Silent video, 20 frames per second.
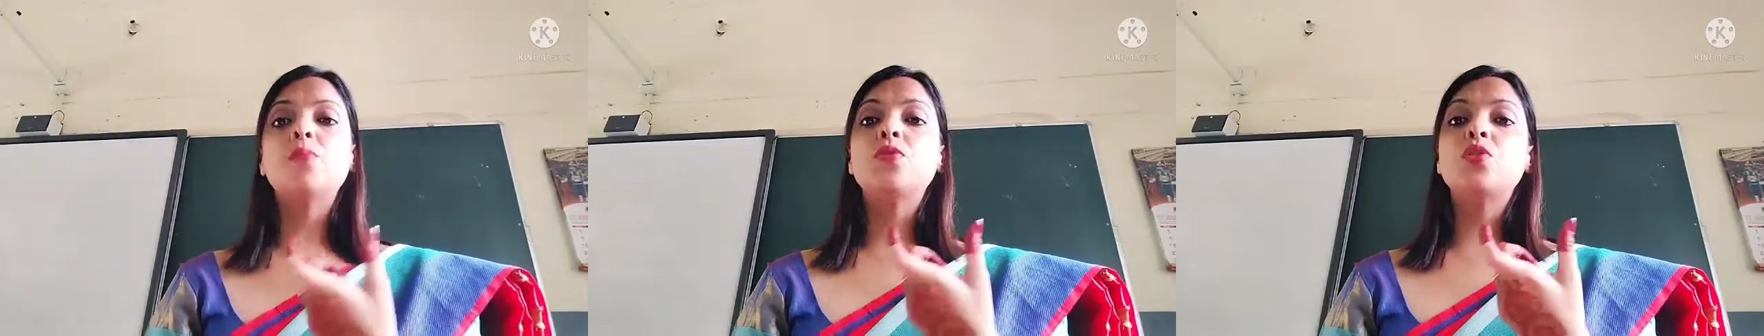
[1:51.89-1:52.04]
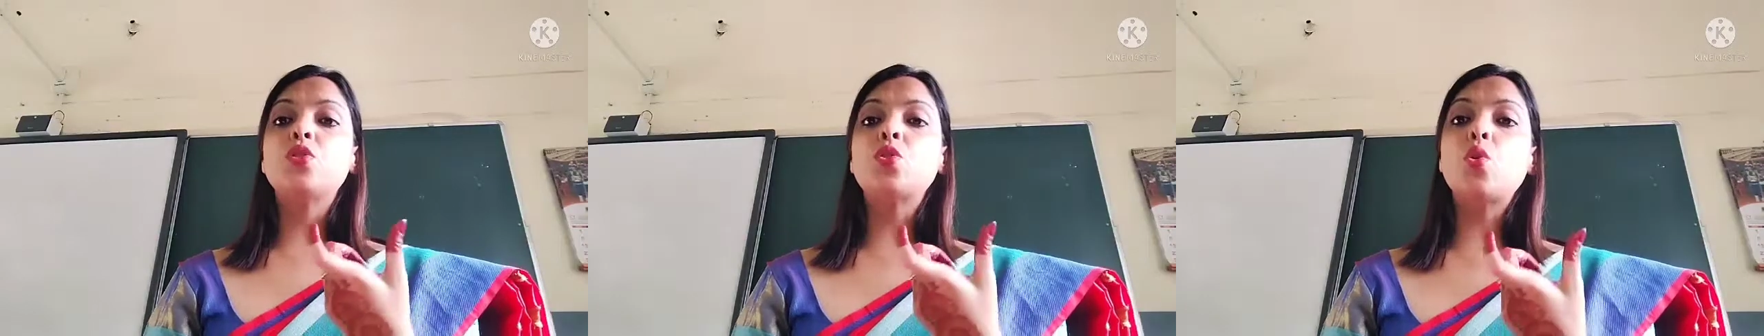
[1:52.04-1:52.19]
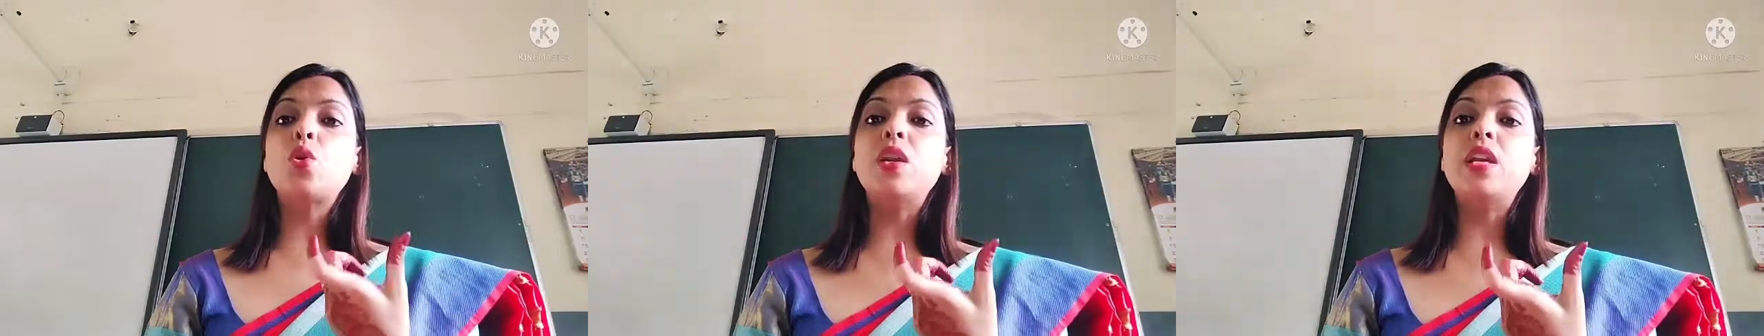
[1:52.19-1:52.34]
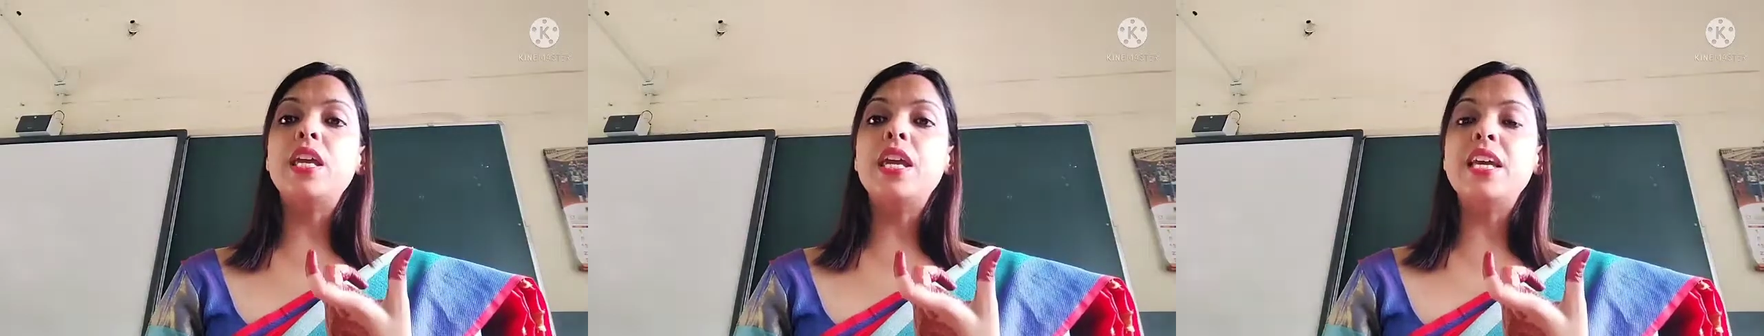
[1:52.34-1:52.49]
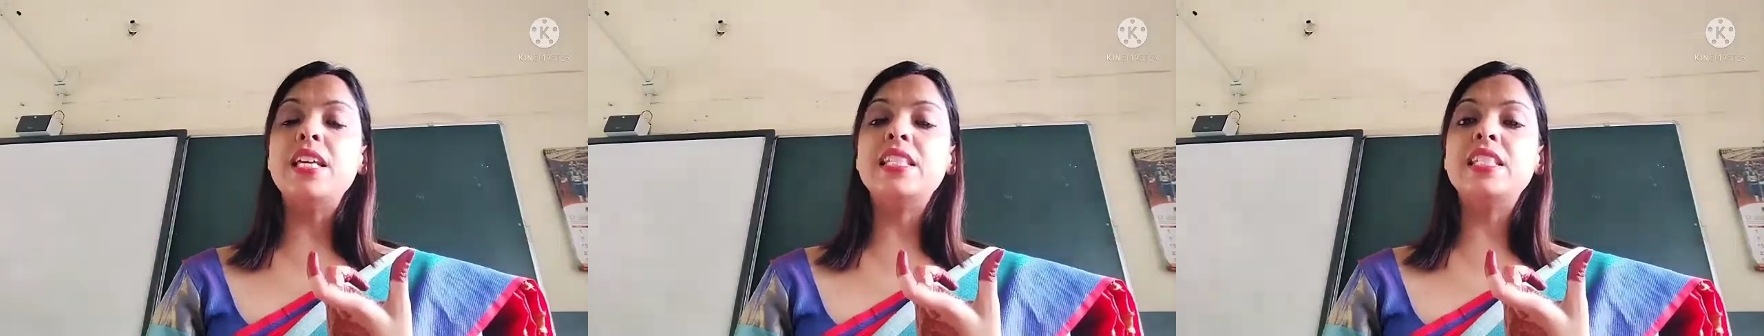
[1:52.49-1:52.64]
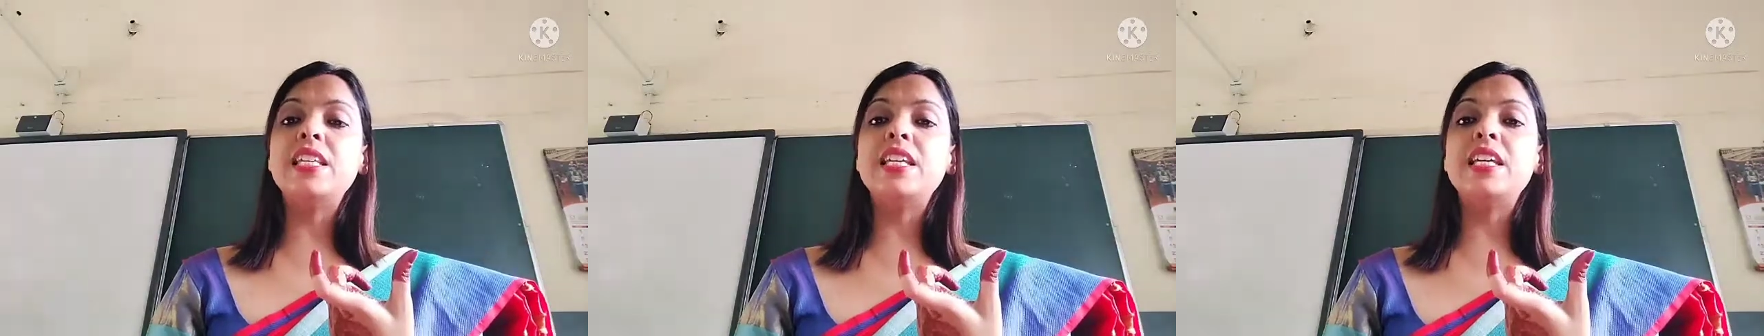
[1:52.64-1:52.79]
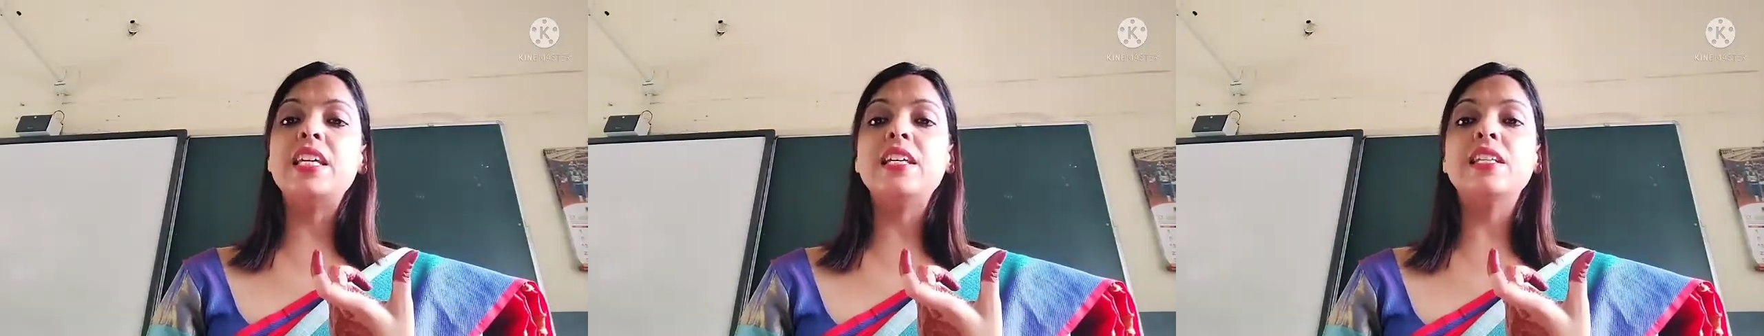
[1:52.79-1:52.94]
So
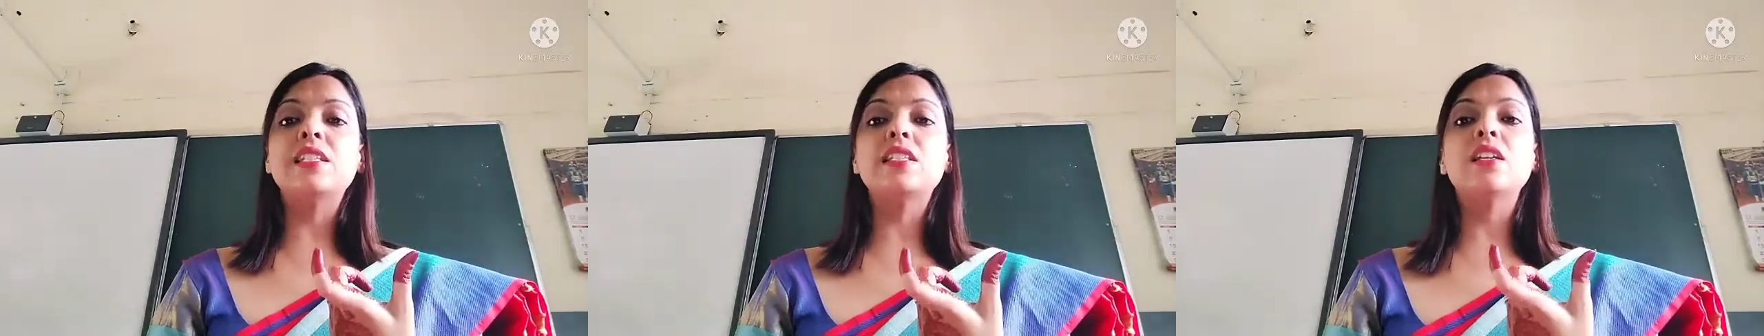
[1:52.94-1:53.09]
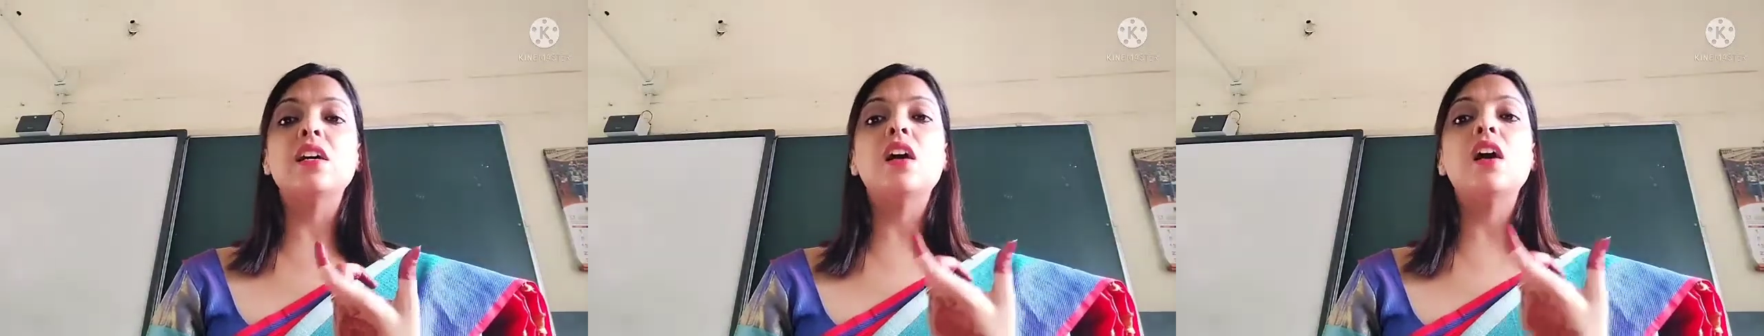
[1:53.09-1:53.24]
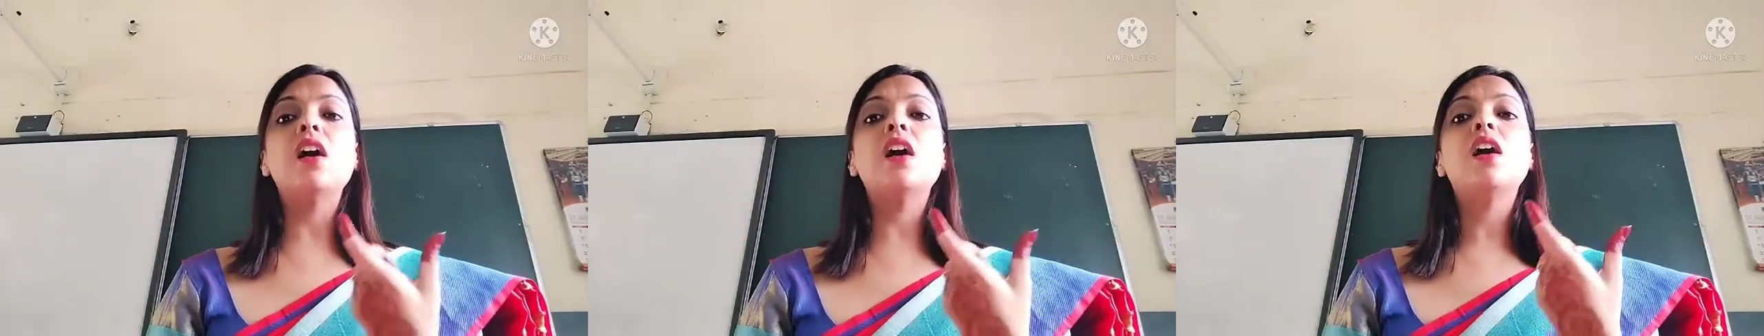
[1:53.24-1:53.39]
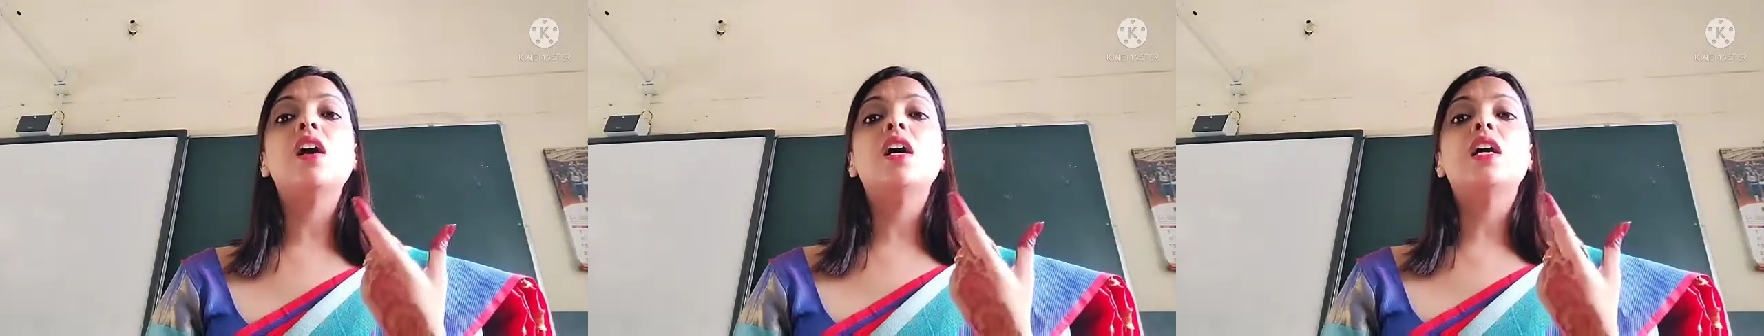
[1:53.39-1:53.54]
lazy is a